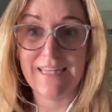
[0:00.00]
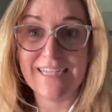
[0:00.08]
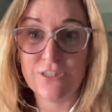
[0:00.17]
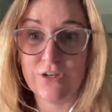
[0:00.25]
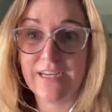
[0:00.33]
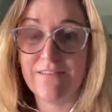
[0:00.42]
They
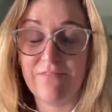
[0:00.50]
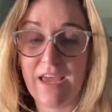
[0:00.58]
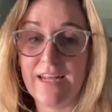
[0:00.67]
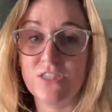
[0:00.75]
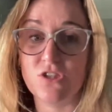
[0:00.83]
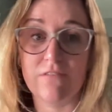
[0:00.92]
took
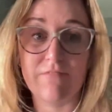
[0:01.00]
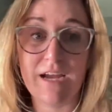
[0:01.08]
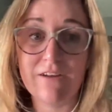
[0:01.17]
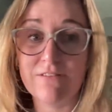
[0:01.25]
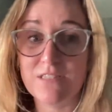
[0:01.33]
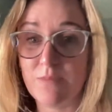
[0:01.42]
advantage of
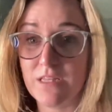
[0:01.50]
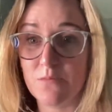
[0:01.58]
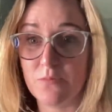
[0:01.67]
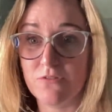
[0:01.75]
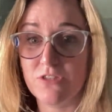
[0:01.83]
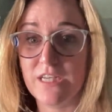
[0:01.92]
errors by the
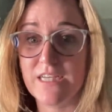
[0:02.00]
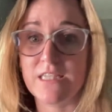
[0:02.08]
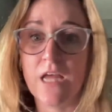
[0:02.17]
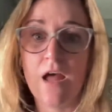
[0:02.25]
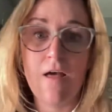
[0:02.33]
Blue Jays.